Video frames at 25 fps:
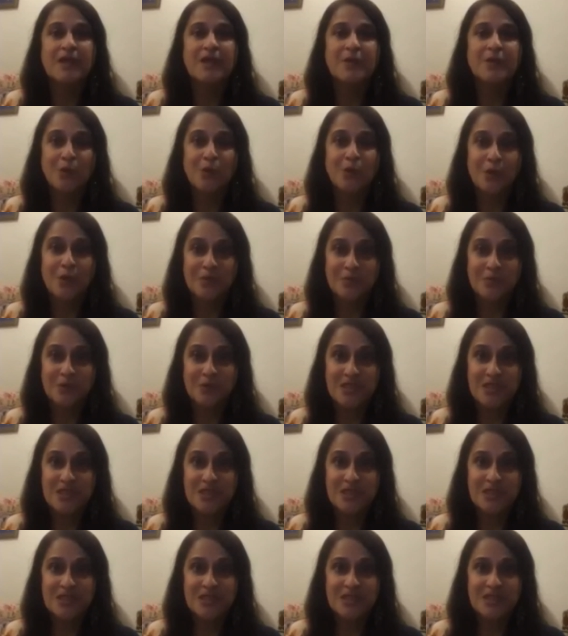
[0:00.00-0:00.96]
One more
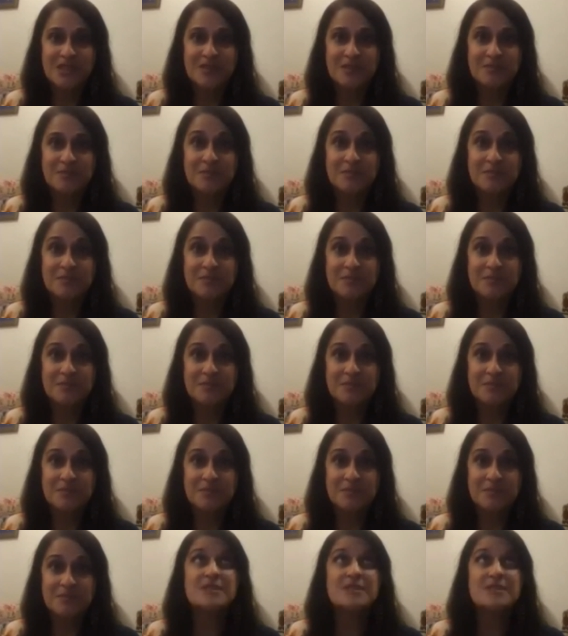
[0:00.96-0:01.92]
time. Look at the
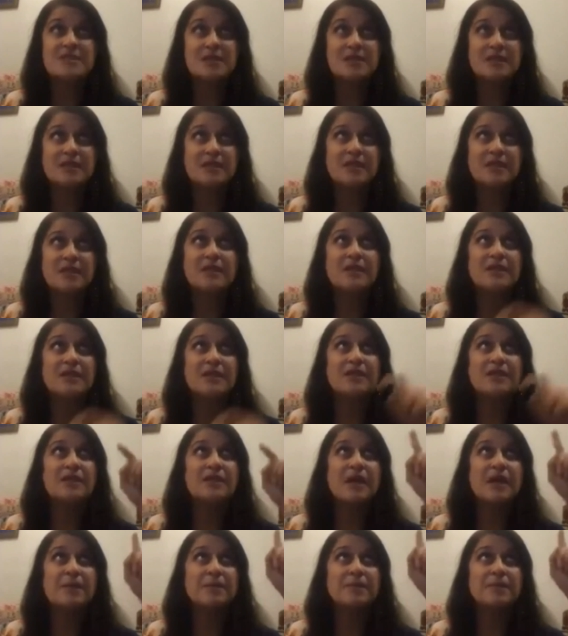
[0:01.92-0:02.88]
ceiling.
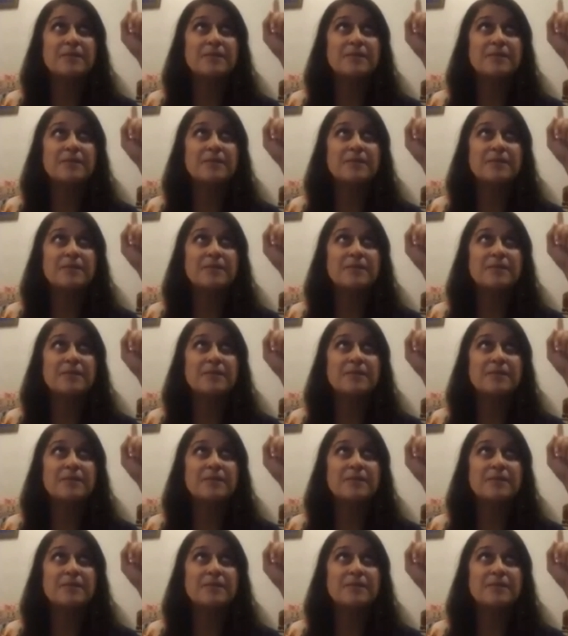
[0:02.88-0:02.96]
Up. Down.